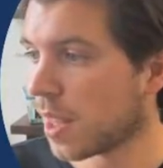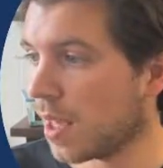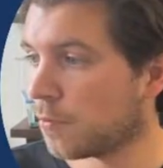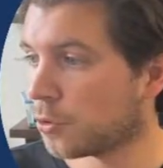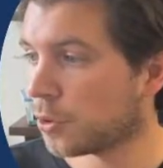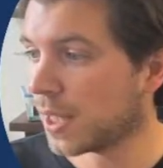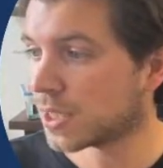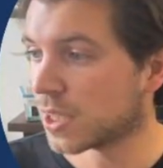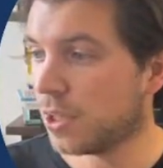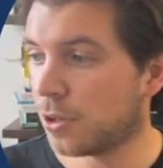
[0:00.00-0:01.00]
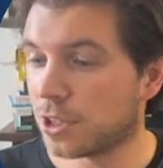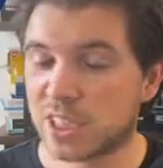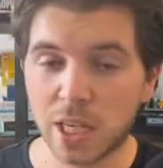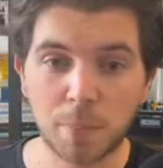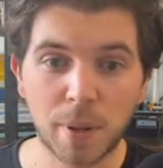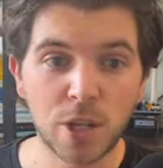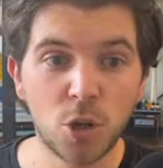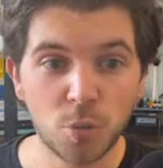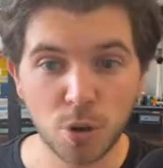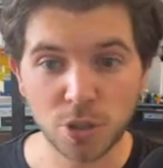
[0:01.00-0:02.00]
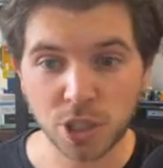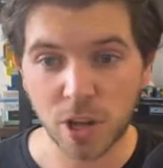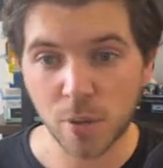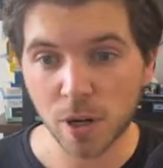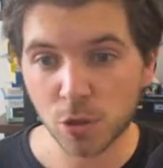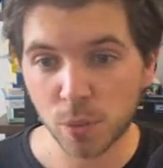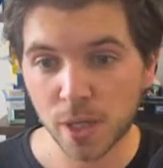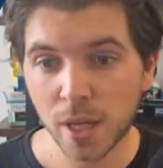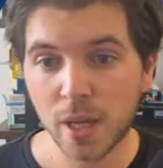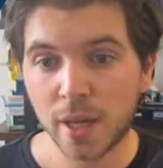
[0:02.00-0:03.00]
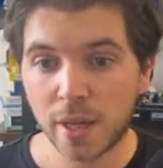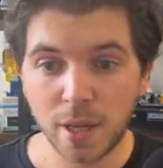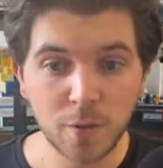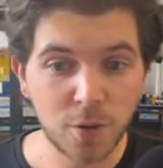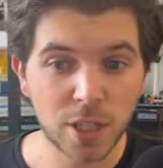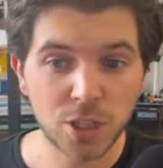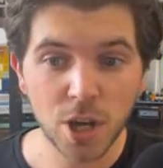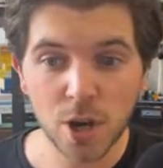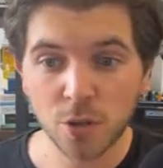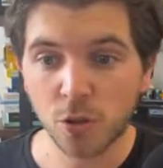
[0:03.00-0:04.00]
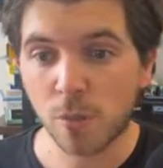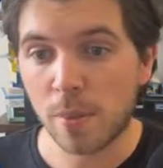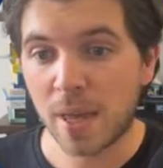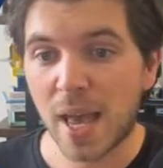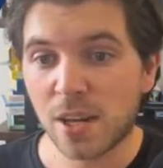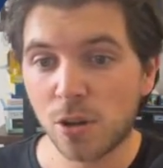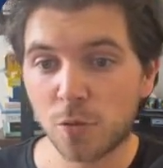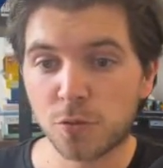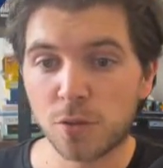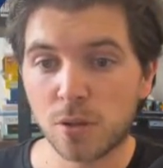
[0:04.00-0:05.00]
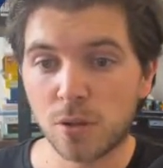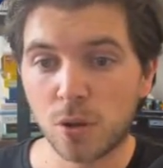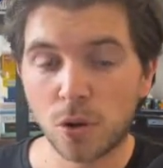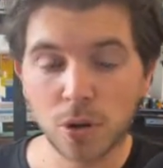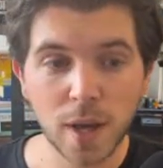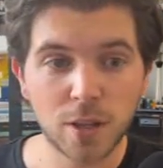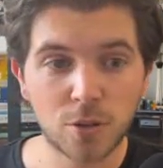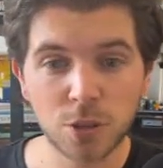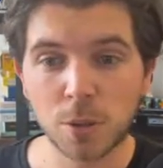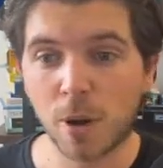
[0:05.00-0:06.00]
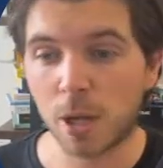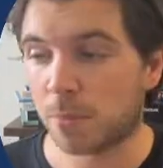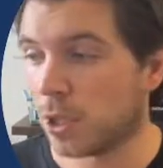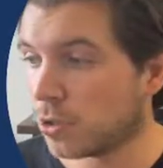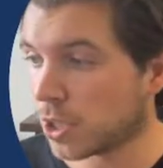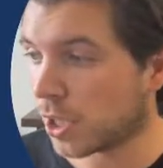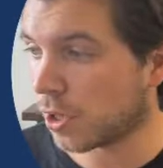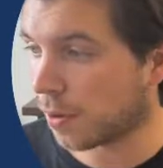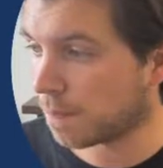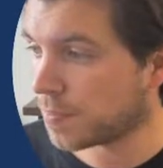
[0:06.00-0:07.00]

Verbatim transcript: And for this, you can set up a new project directory in VS Code or maybe any of the other editors you might be using here.